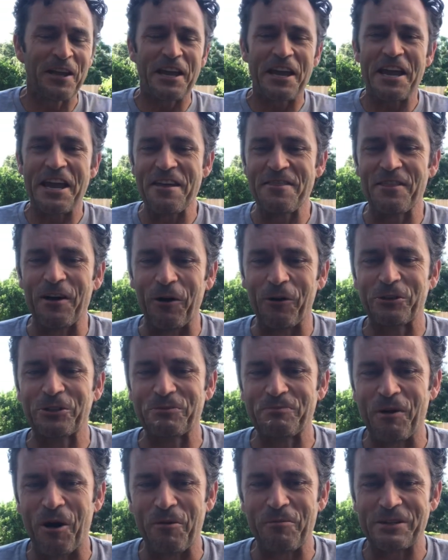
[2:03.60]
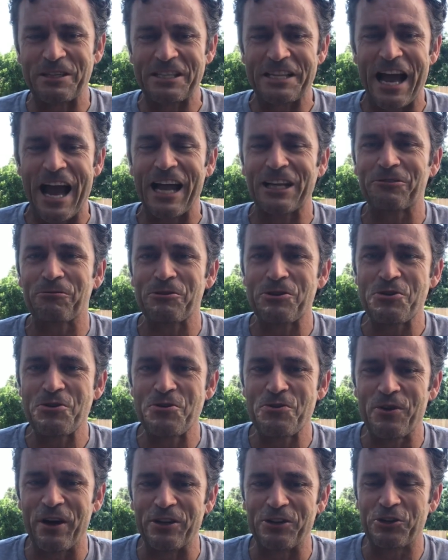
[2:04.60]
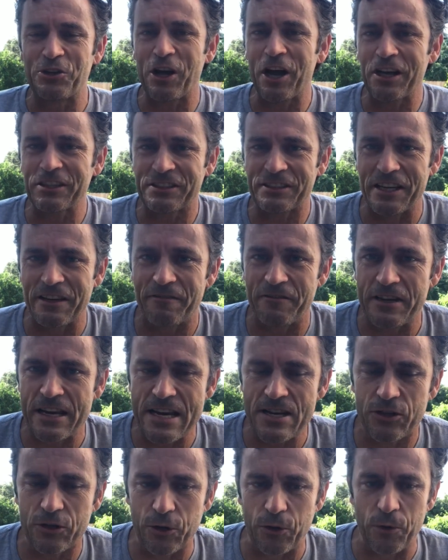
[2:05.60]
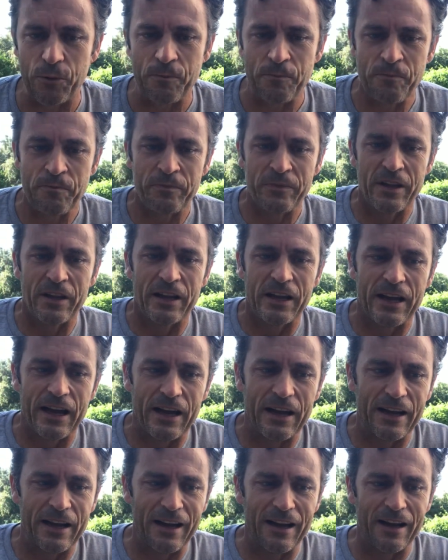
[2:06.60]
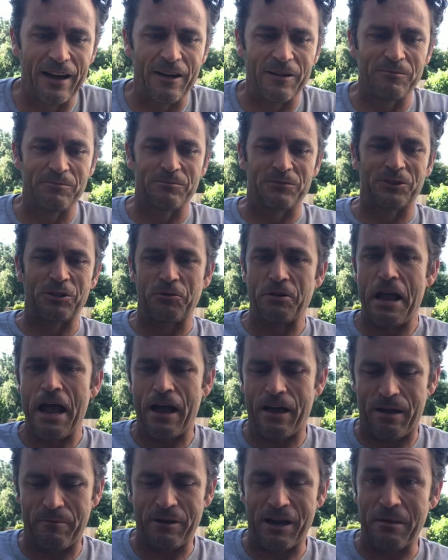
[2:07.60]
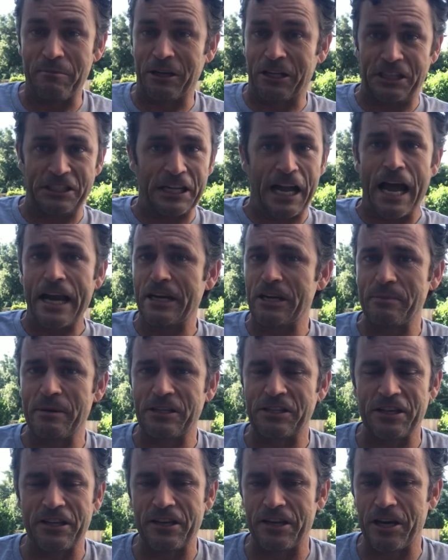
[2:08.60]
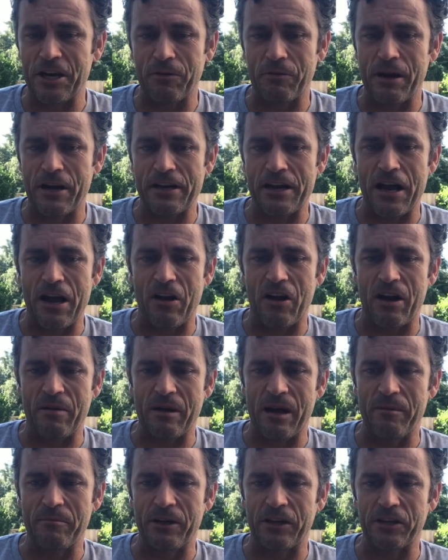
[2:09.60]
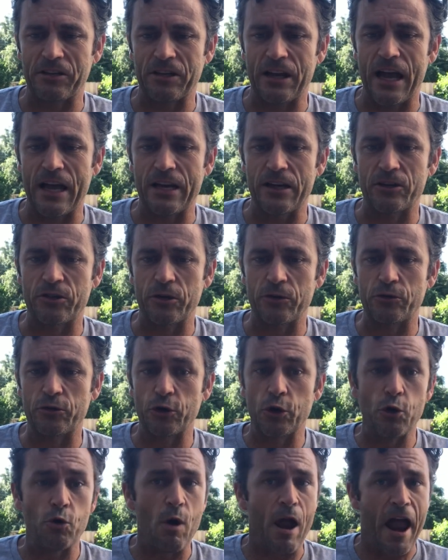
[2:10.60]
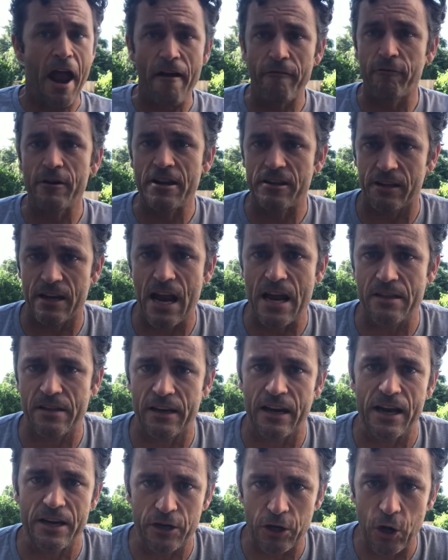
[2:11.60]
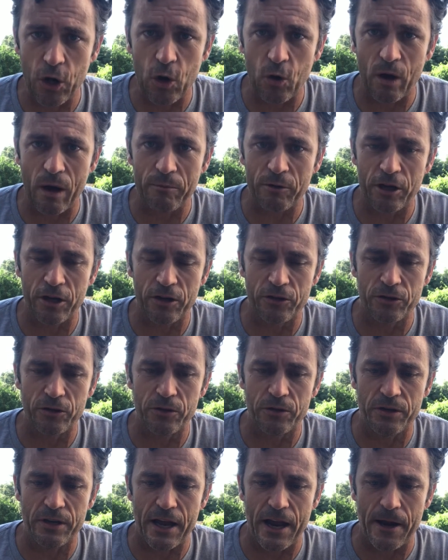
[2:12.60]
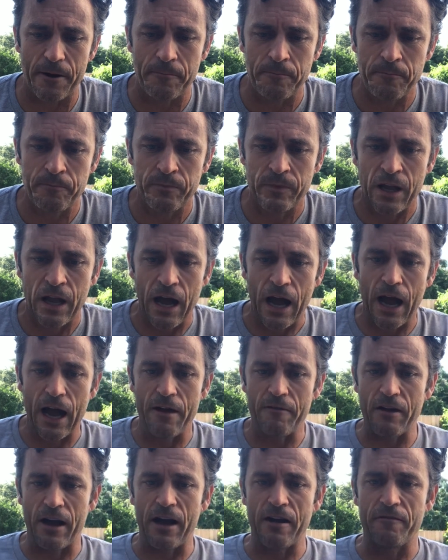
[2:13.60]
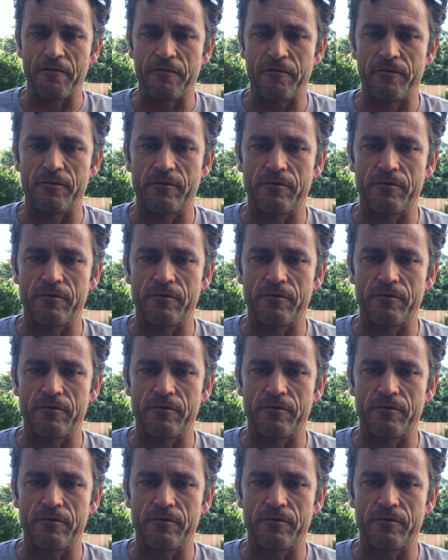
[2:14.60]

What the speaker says: in those moments, that's when you adjust if need to. So yeah, I'm excited to be sitting here right now. I'm excited to do everything that I know I'm going to do today. I've